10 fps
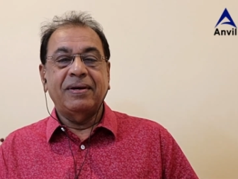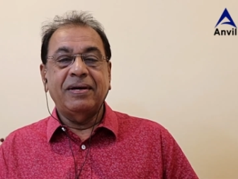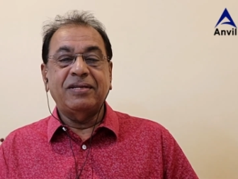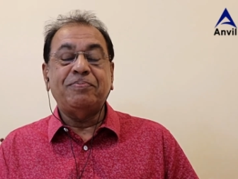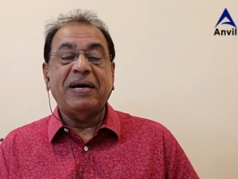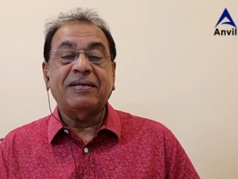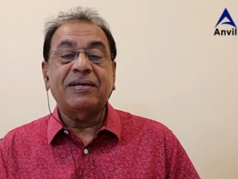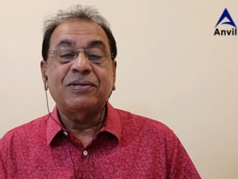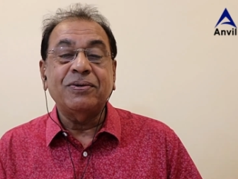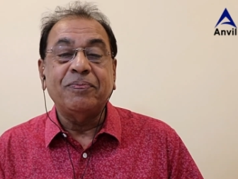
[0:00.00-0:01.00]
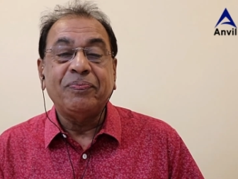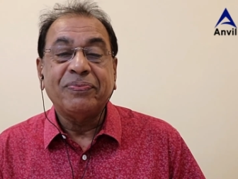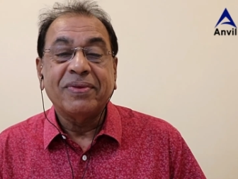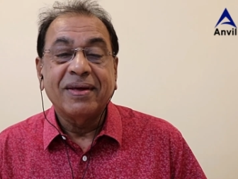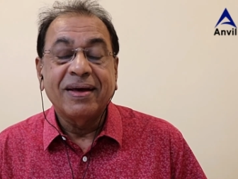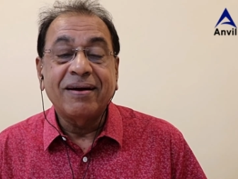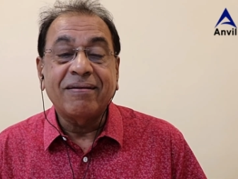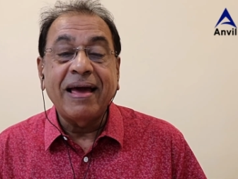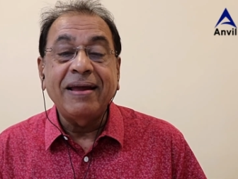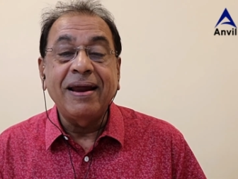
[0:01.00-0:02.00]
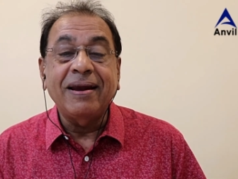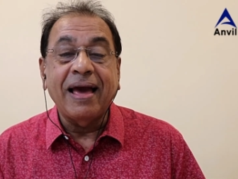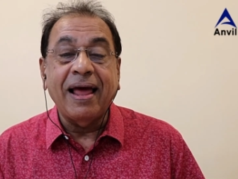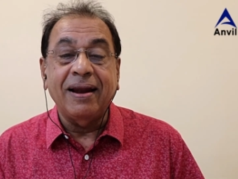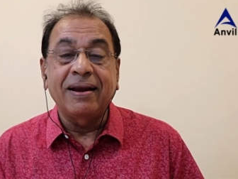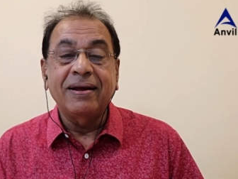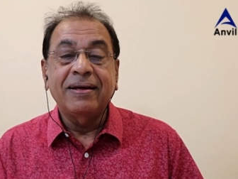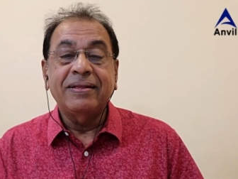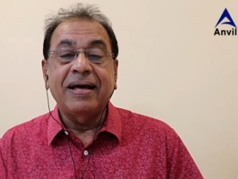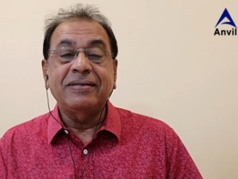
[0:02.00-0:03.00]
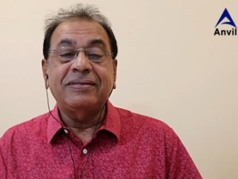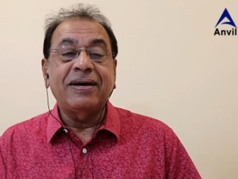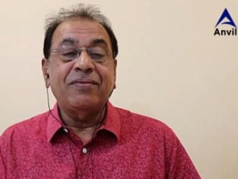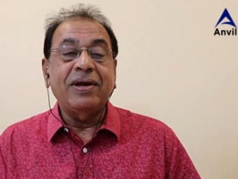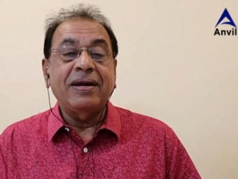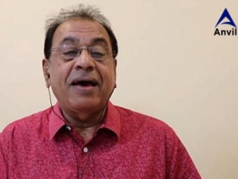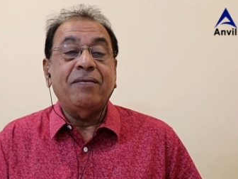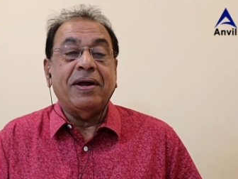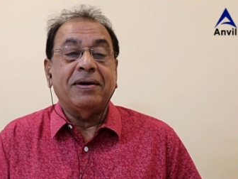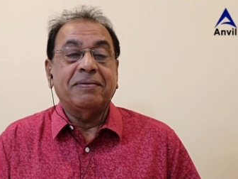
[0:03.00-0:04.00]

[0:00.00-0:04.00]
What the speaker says: It's better to reign in hell than serve in heaven.